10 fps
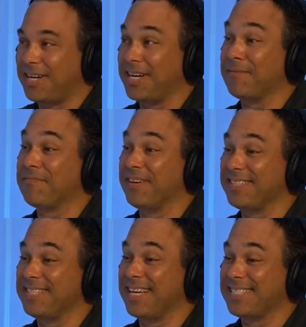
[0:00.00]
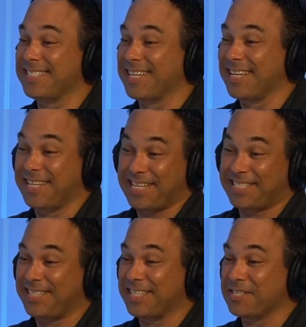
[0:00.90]
I am fantastic, and
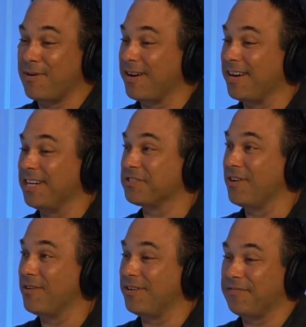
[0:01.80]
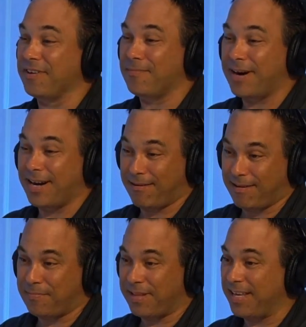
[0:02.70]
that's quite an intro. And if you don't mind, I'm
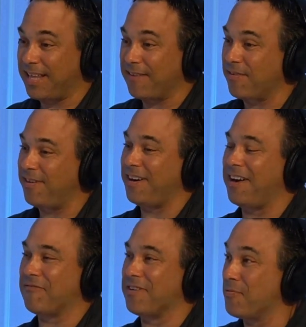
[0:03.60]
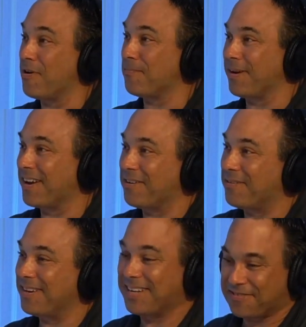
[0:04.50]
going to play that for every appointment I go
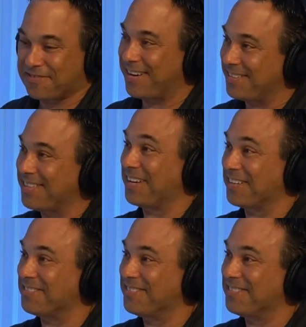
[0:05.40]
on. That's great. Thank you.